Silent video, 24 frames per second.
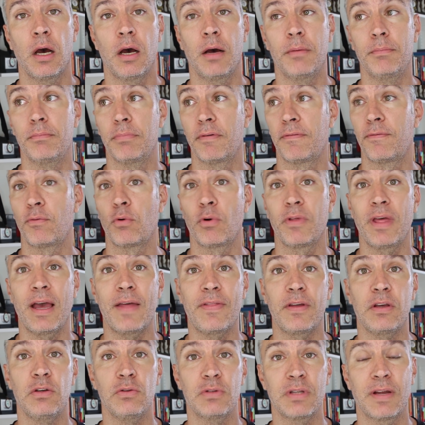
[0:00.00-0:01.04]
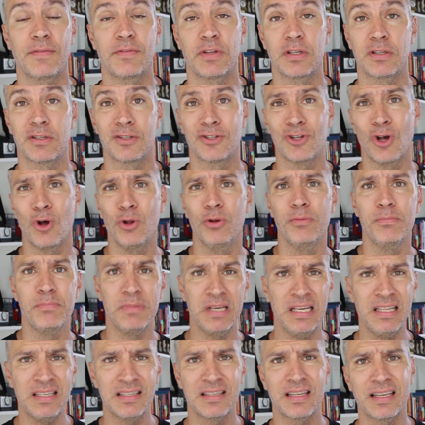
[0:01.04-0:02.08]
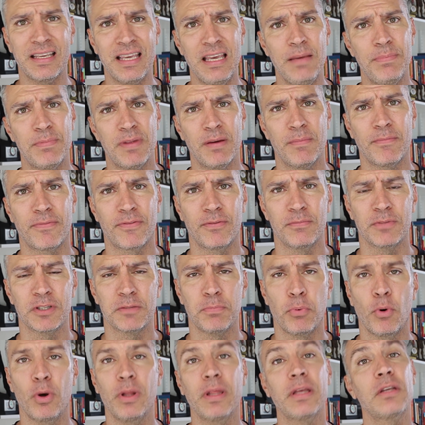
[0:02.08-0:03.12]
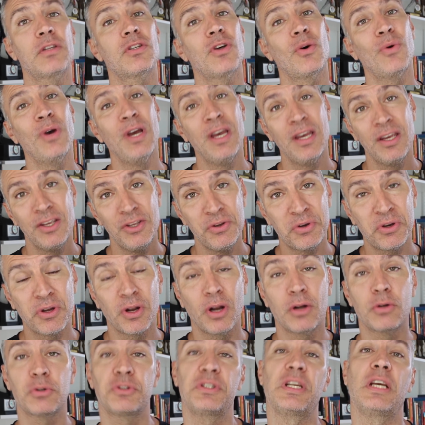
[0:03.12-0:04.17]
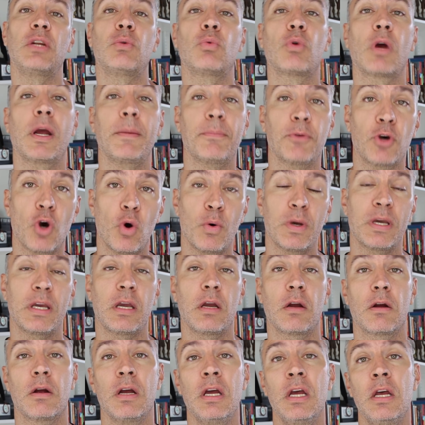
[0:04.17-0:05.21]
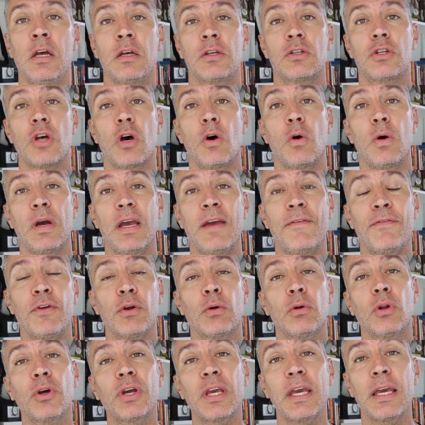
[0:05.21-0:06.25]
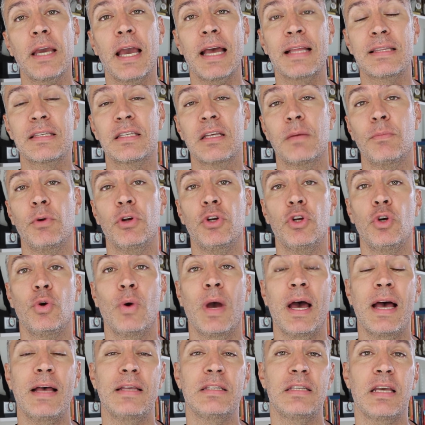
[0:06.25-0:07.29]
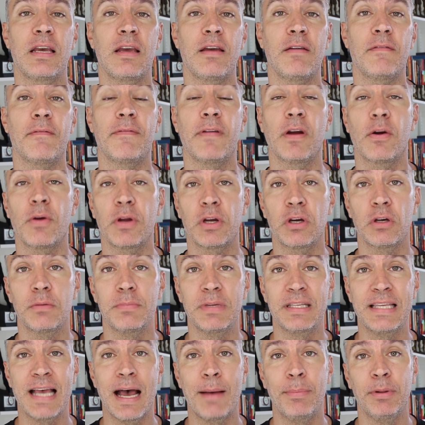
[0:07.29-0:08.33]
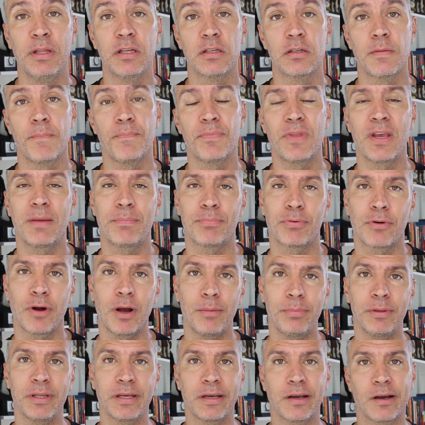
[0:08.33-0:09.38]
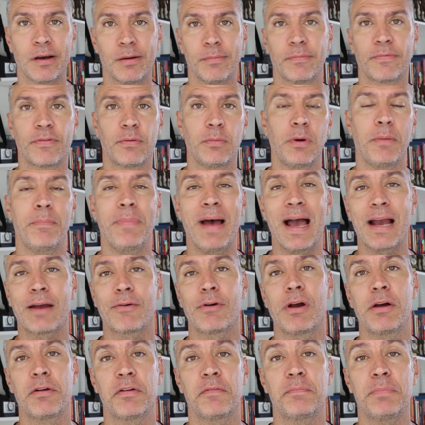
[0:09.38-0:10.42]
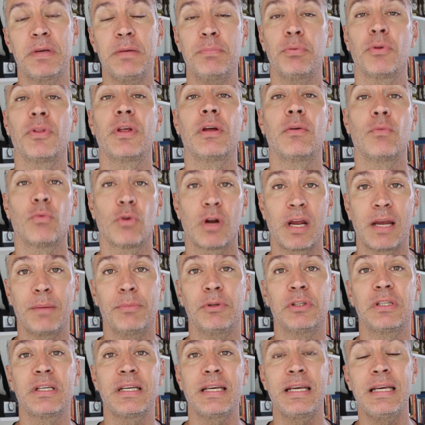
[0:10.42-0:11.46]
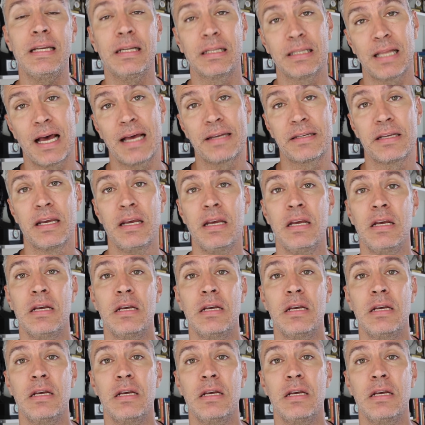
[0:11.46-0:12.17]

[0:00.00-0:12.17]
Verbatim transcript: Um, before that, they used to have to salt meats to keep them from spoiling. So you can understand where I'm going here. So if you're looking at someone who has a very good metabolism, they probably come from a background of people that were able to eat a lot.